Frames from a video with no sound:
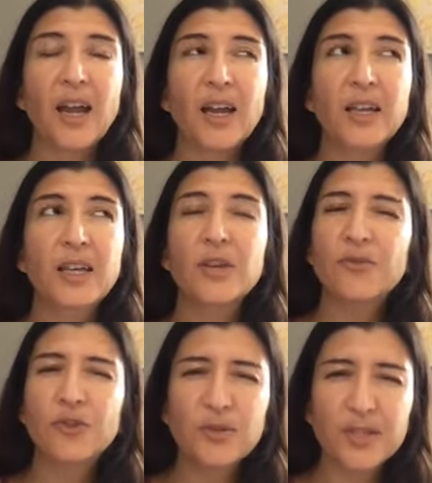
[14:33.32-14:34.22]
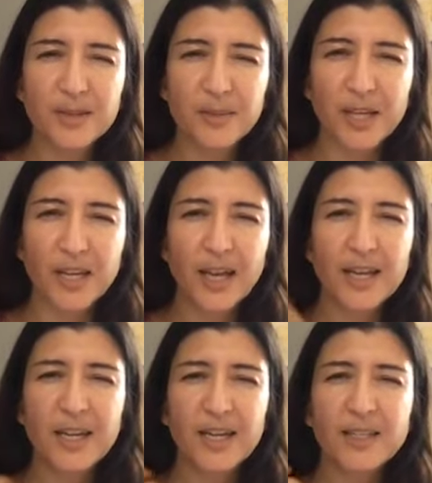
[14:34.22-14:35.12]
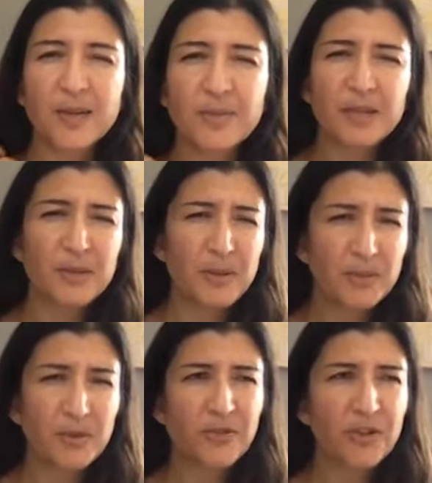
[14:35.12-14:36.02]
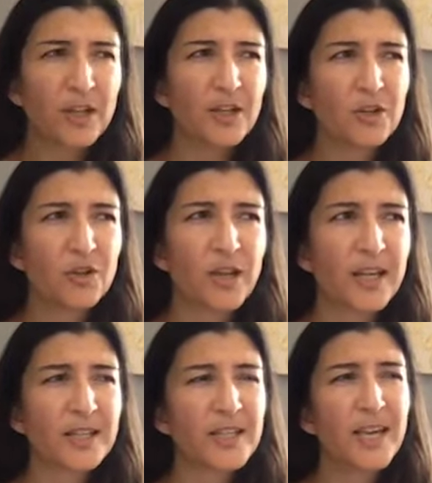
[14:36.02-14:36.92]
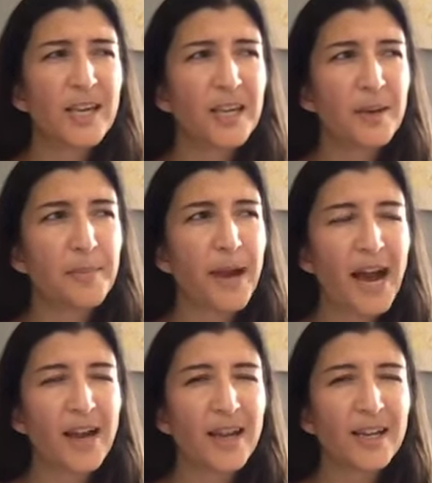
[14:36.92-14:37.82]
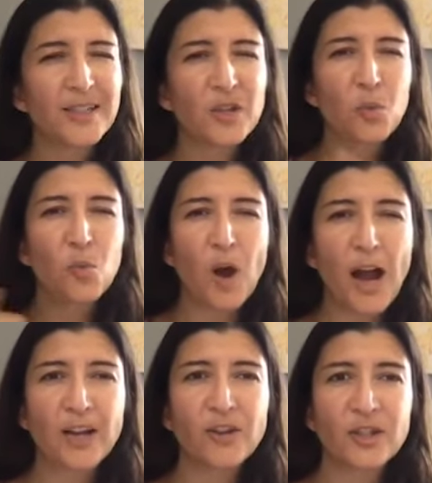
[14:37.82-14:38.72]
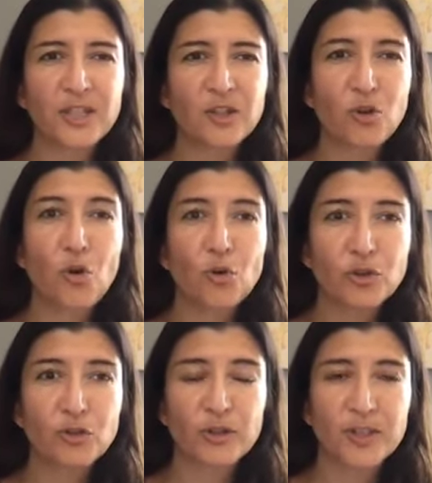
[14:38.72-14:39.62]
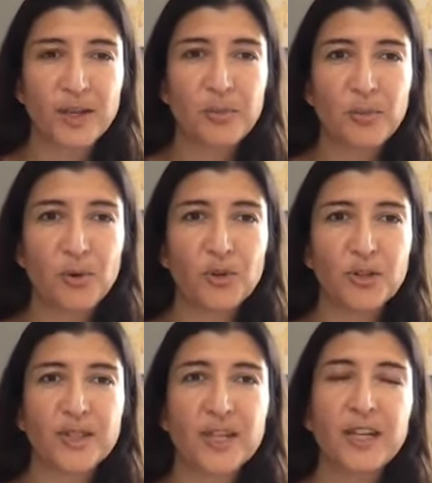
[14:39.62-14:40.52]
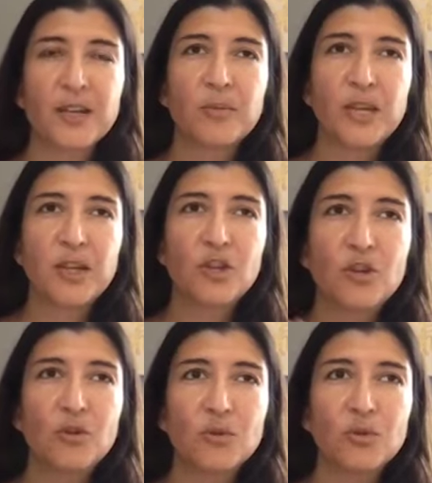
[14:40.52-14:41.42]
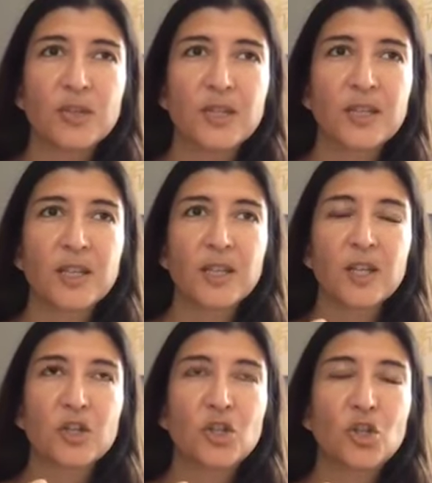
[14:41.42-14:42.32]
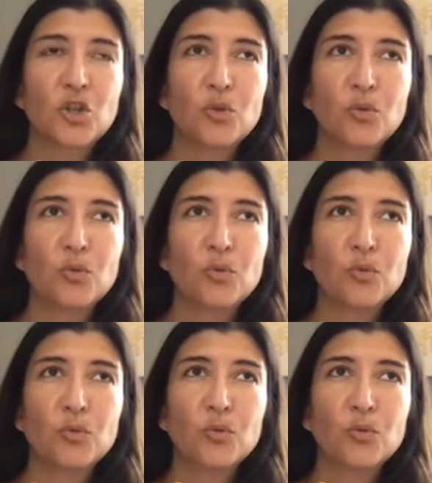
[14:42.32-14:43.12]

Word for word: it confuses me, and it sometimes makes me feel a little taken aback as to why are these cultural symbols being used to